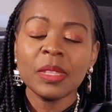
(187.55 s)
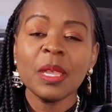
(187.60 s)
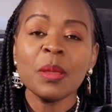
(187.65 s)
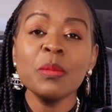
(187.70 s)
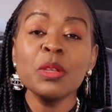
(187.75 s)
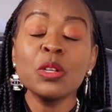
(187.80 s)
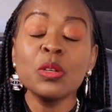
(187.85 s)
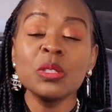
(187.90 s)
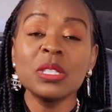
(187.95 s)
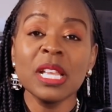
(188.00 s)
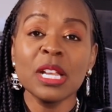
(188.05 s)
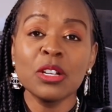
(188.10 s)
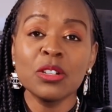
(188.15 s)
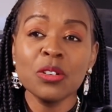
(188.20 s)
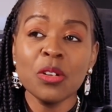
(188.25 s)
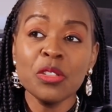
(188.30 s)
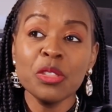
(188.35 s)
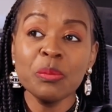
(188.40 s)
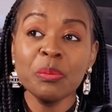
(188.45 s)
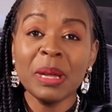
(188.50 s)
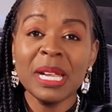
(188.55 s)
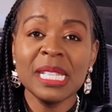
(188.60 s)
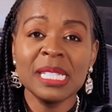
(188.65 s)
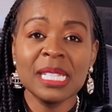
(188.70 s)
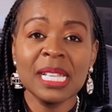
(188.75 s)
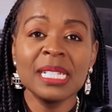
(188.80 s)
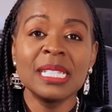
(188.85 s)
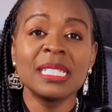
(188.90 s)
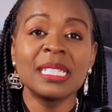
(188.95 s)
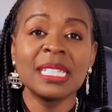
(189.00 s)
Because the growth
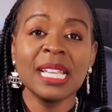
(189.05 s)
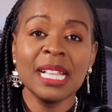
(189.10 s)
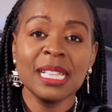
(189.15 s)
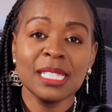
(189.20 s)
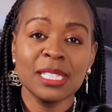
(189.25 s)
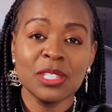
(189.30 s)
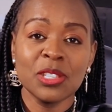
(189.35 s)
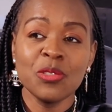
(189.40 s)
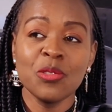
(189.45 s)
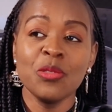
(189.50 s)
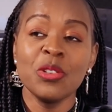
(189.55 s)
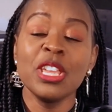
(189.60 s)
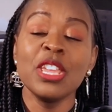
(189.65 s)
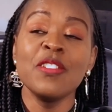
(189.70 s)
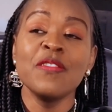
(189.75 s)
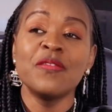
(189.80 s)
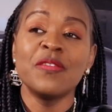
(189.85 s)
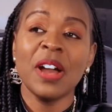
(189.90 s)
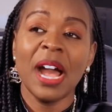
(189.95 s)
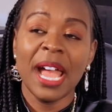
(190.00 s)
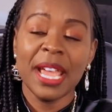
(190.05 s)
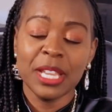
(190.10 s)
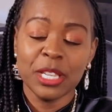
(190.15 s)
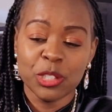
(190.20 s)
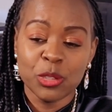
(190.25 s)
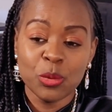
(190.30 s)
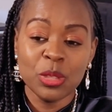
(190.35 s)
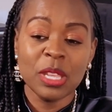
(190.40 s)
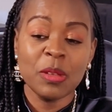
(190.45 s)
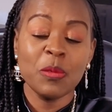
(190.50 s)
mindset tells you, if I
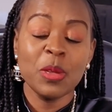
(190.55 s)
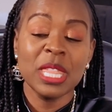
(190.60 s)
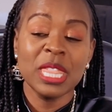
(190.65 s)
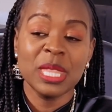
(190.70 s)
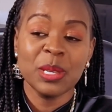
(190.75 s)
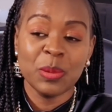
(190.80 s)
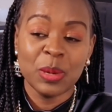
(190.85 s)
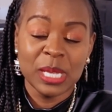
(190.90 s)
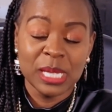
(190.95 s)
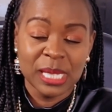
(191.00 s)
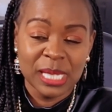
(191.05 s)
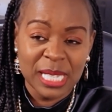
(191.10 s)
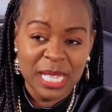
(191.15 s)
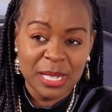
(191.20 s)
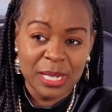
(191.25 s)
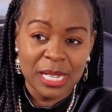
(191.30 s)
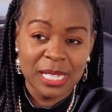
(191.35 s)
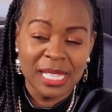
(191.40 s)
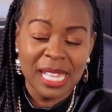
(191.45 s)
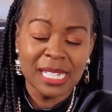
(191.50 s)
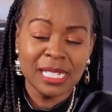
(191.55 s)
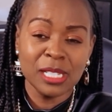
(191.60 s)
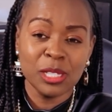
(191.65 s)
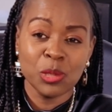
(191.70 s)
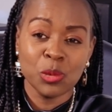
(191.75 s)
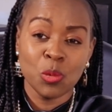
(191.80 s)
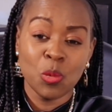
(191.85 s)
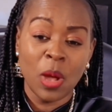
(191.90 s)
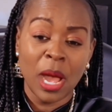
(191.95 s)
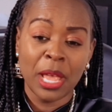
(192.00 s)
do with resilience, that
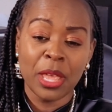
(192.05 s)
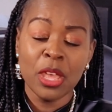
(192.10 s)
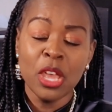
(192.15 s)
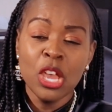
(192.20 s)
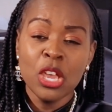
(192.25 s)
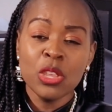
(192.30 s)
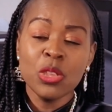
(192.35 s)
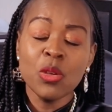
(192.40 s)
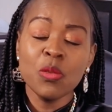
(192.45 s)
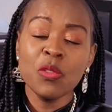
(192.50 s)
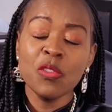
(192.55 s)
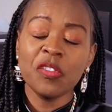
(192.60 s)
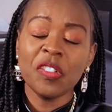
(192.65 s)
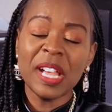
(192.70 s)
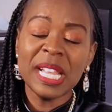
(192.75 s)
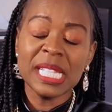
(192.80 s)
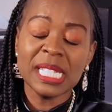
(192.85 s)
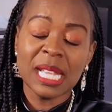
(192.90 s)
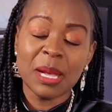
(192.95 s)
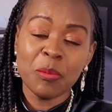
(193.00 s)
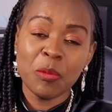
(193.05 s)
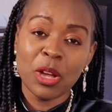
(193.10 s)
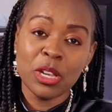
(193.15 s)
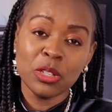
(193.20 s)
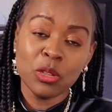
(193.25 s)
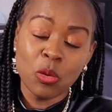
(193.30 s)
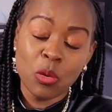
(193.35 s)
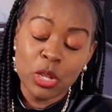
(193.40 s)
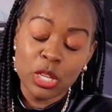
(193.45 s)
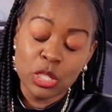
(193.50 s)
is why you will find
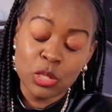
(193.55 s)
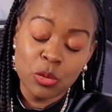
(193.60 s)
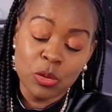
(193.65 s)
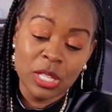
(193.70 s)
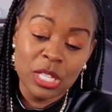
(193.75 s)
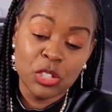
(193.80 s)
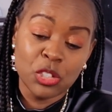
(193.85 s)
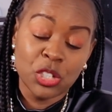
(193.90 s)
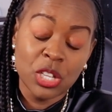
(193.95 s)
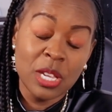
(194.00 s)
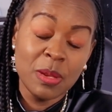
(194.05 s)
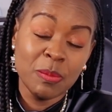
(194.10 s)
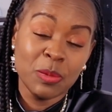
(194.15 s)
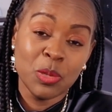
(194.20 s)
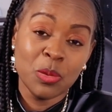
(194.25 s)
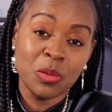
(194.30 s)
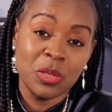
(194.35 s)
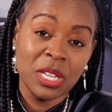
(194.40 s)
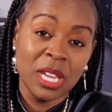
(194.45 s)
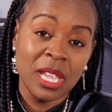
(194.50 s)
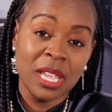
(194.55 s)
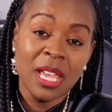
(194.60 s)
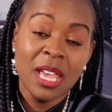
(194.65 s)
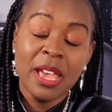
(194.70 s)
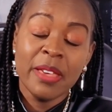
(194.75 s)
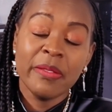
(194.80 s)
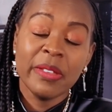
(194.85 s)
someone going to the gym today.